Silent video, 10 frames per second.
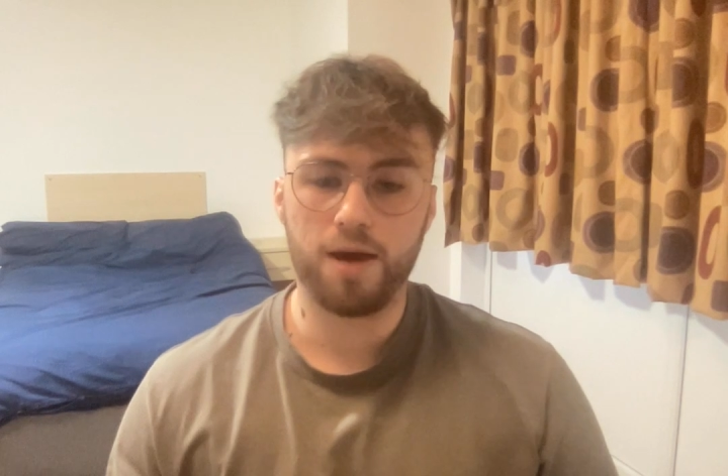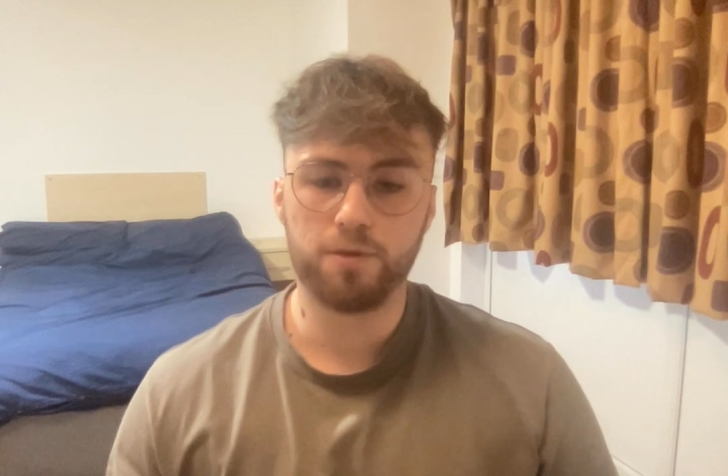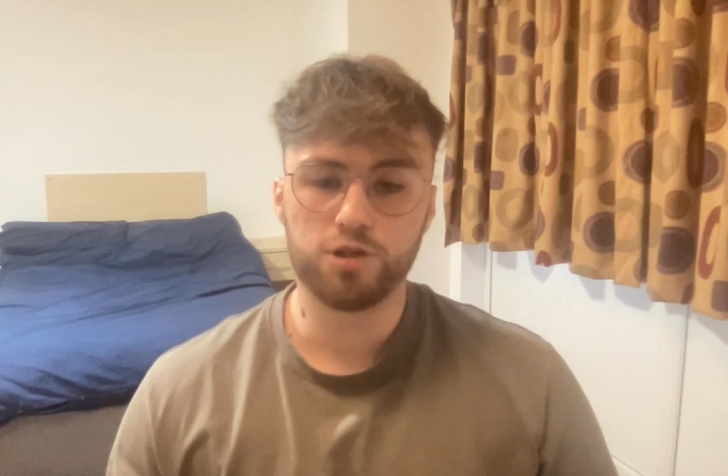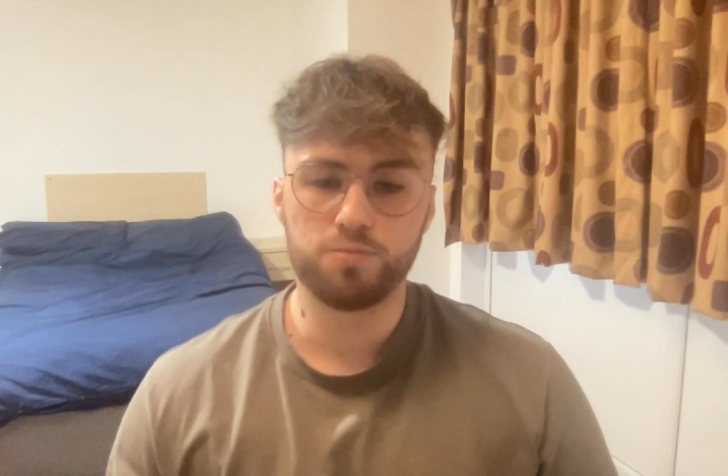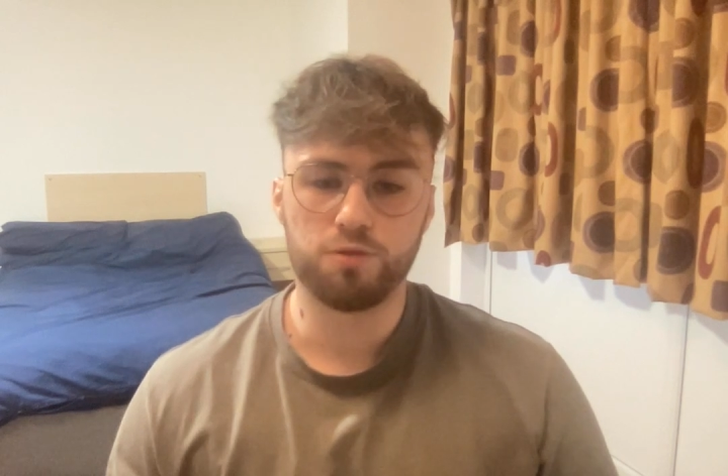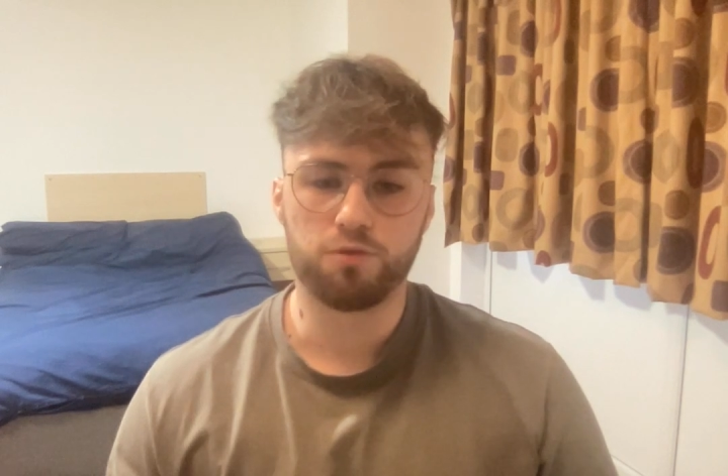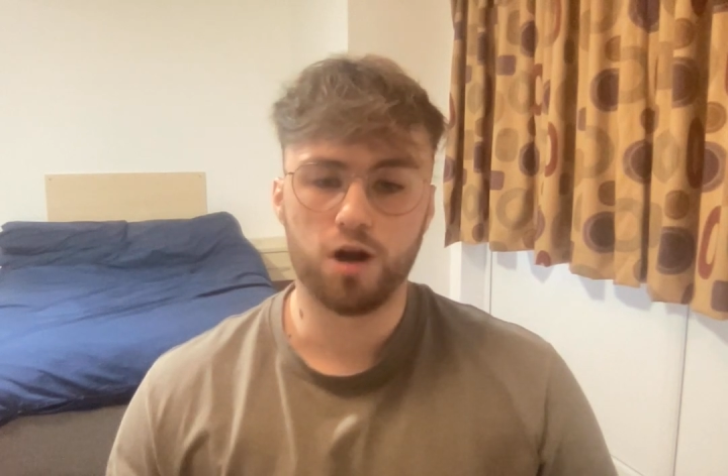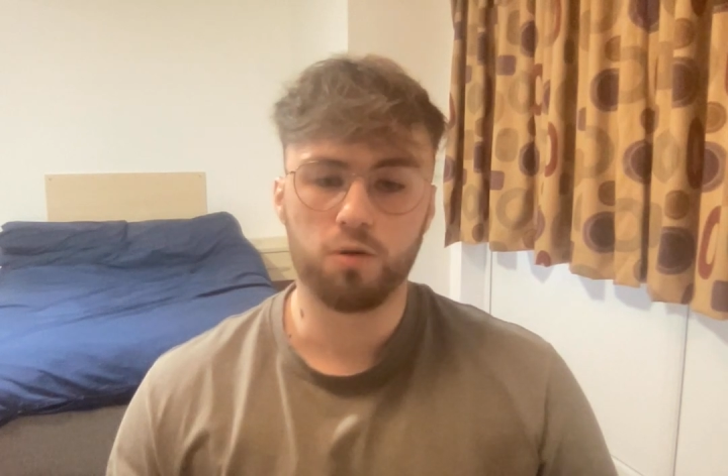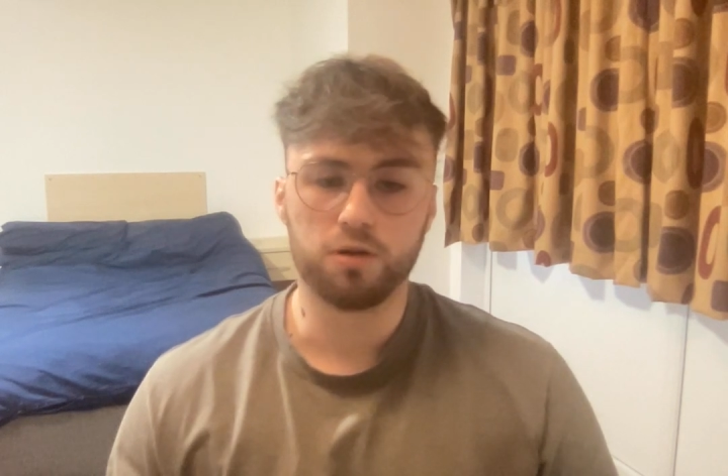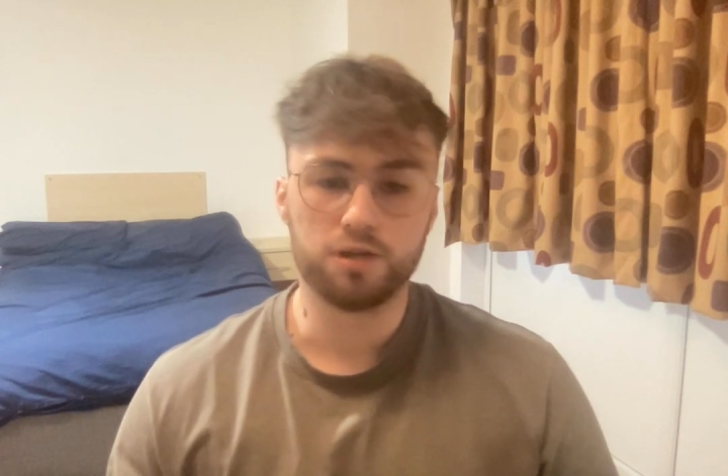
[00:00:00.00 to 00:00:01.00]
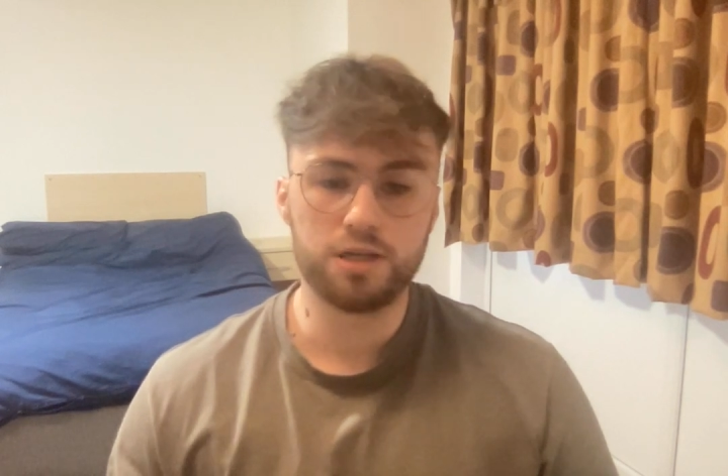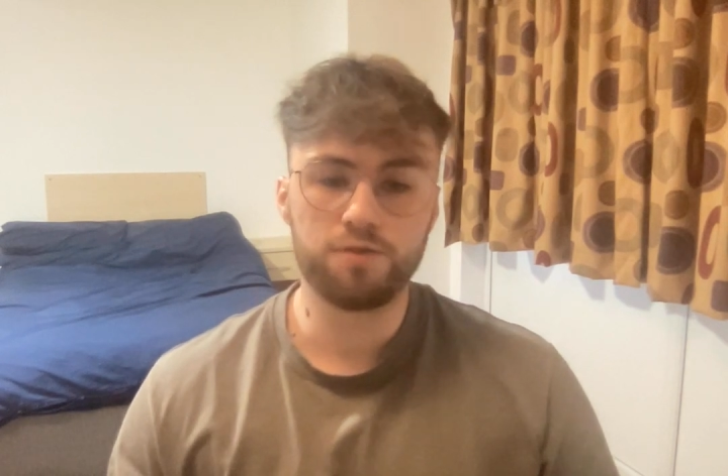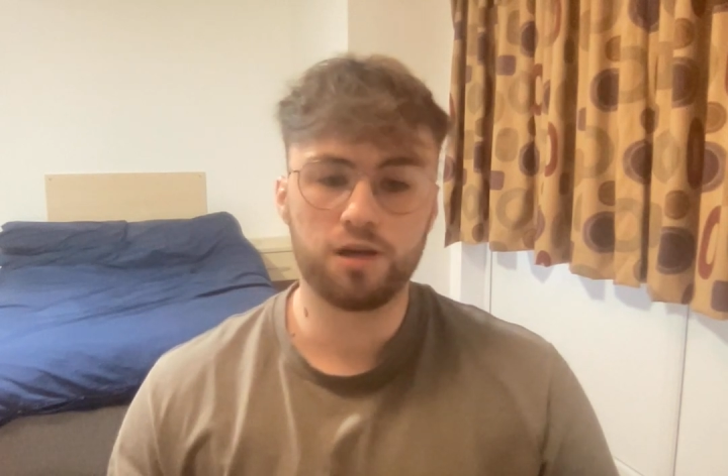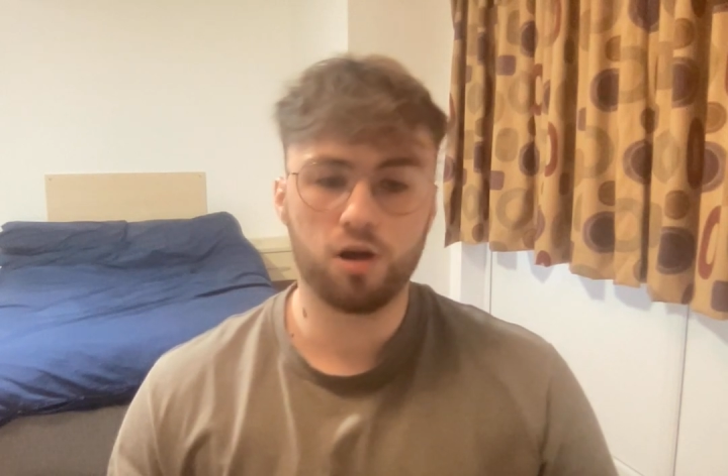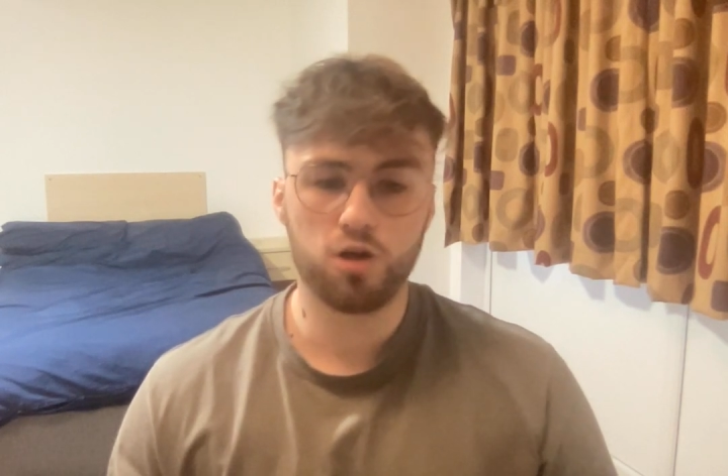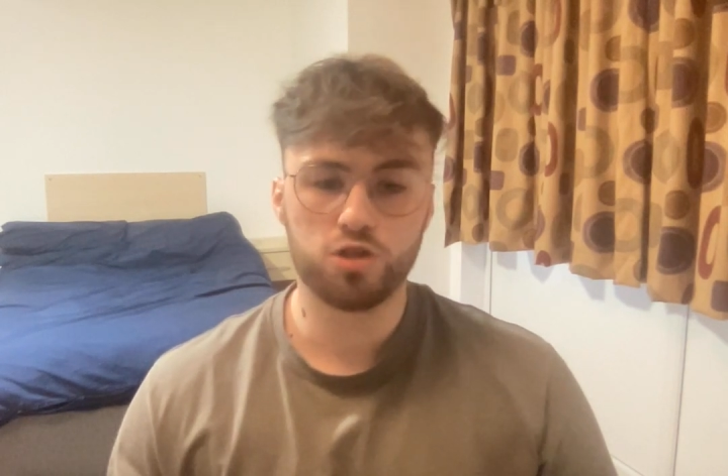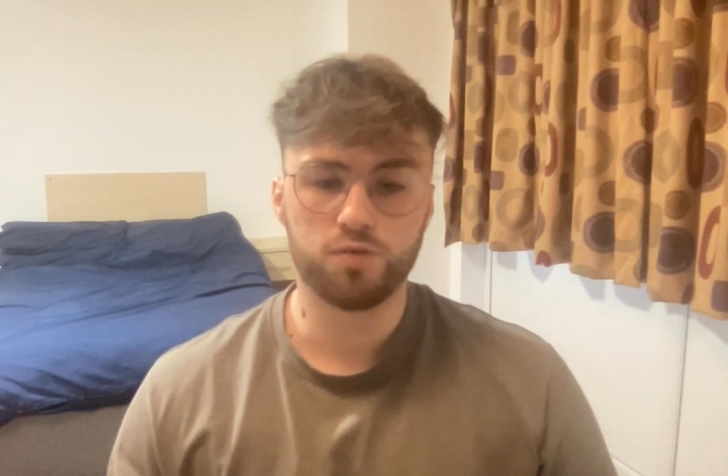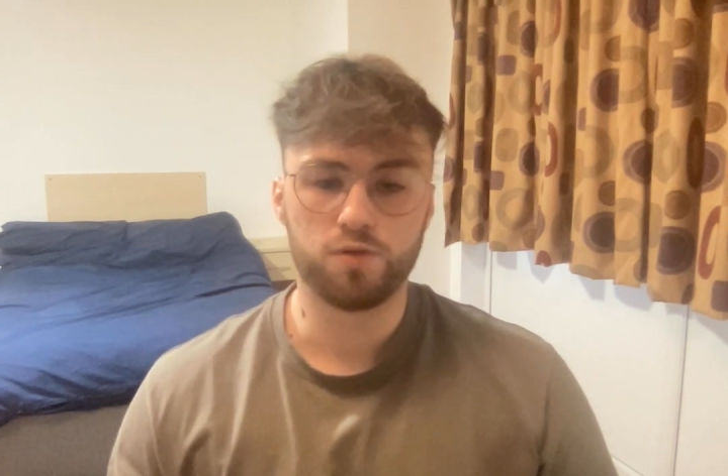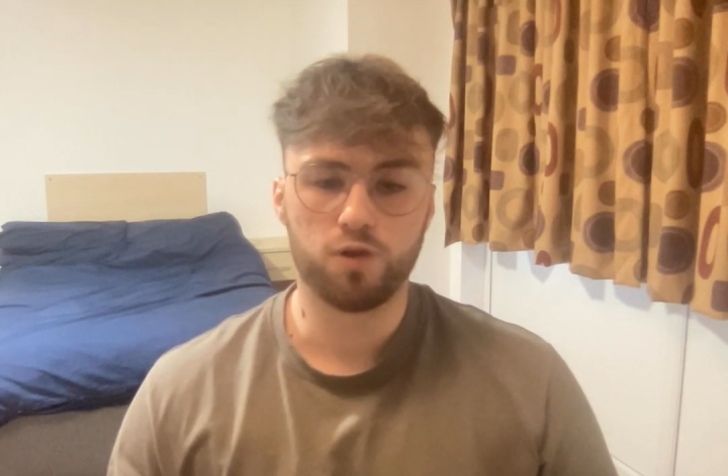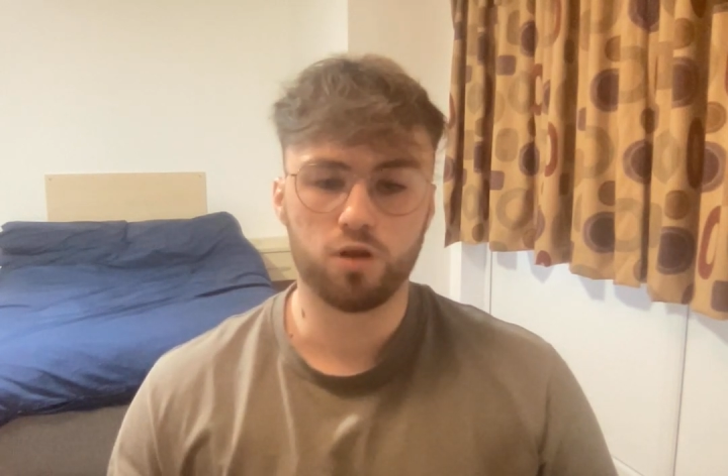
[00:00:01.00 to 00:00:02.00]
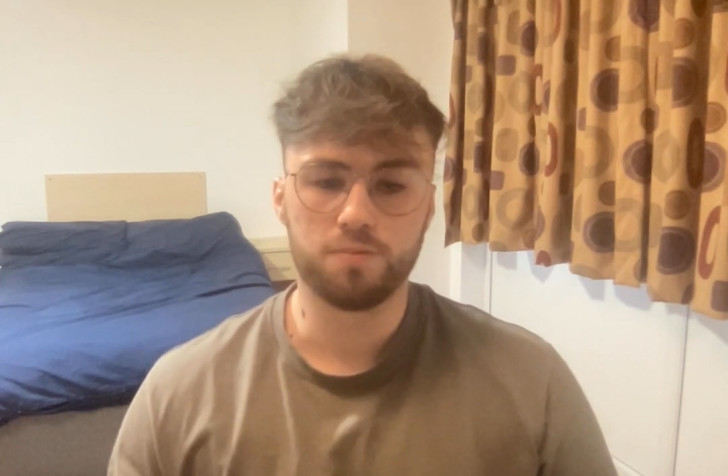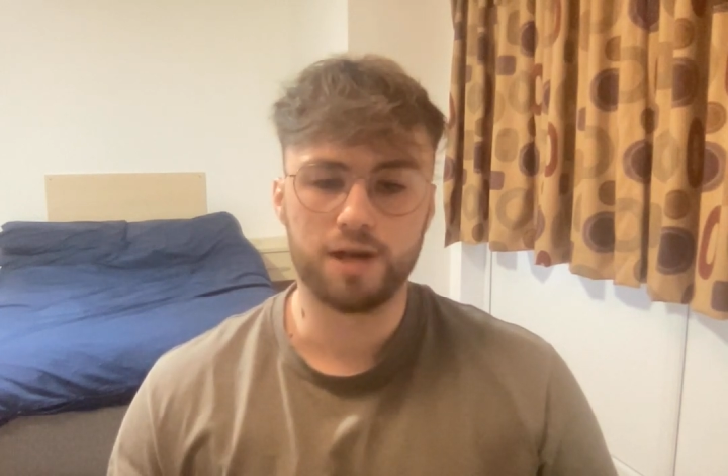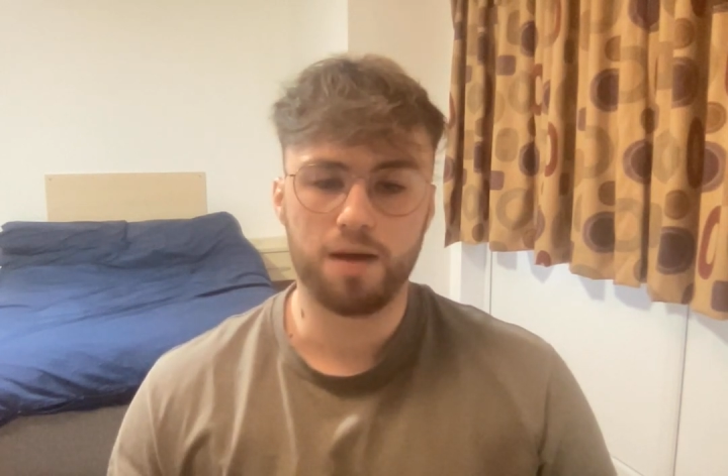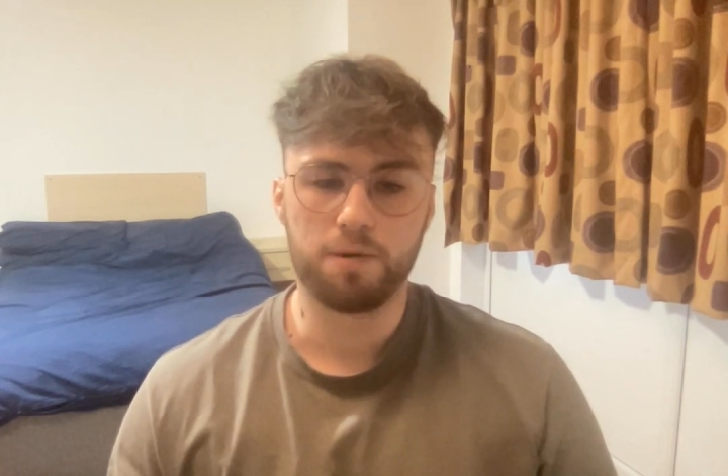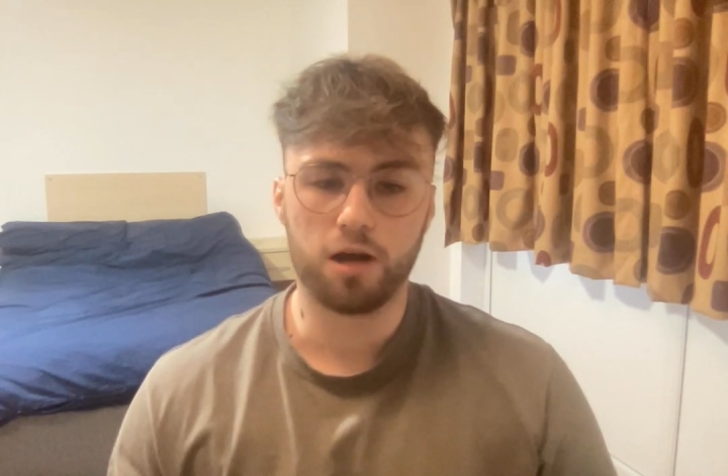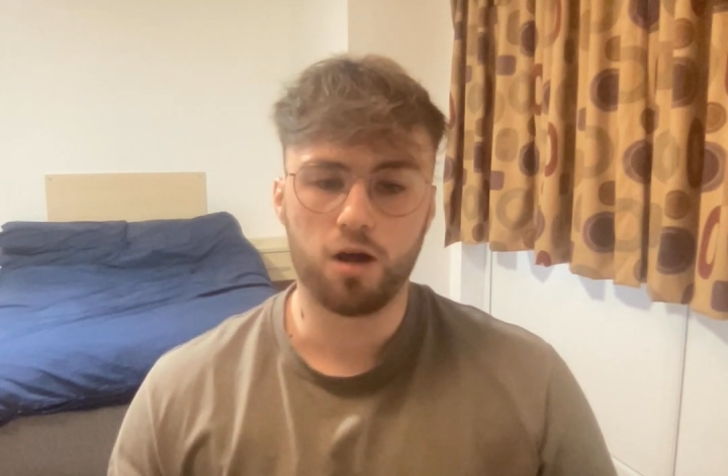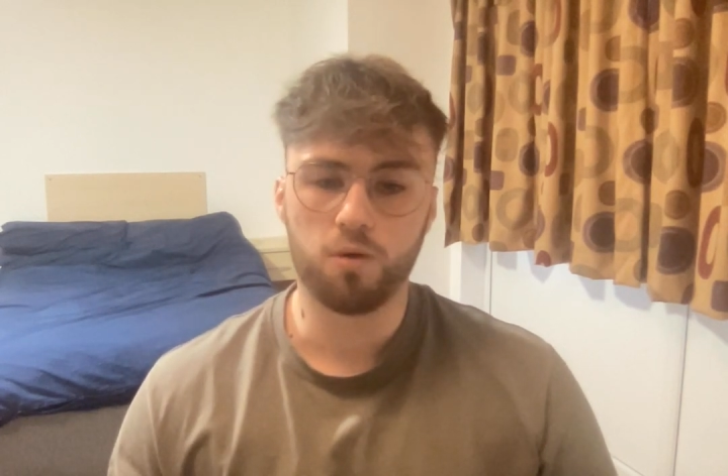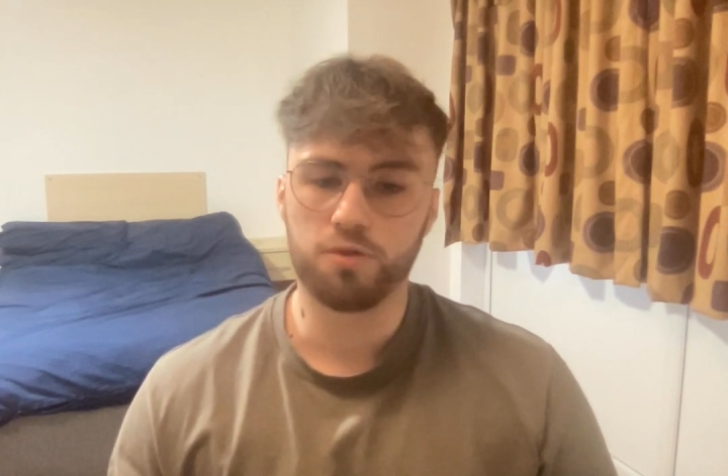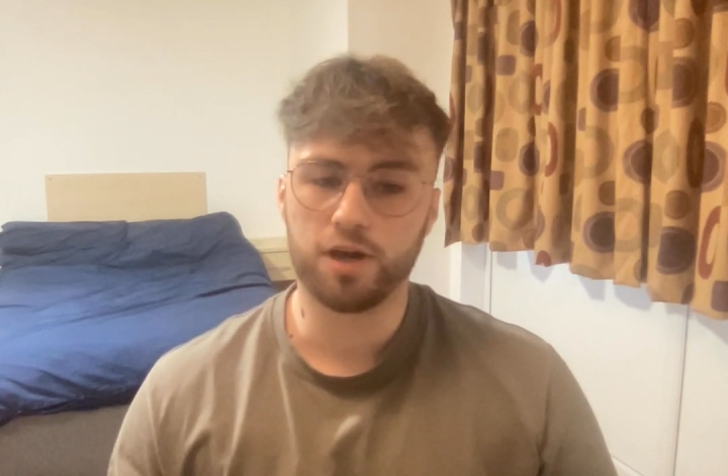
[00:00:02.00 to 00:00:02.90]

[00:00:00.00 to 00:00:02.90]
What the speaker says: Emile Smith-Rowe leaving Arsenal for Fulham down below.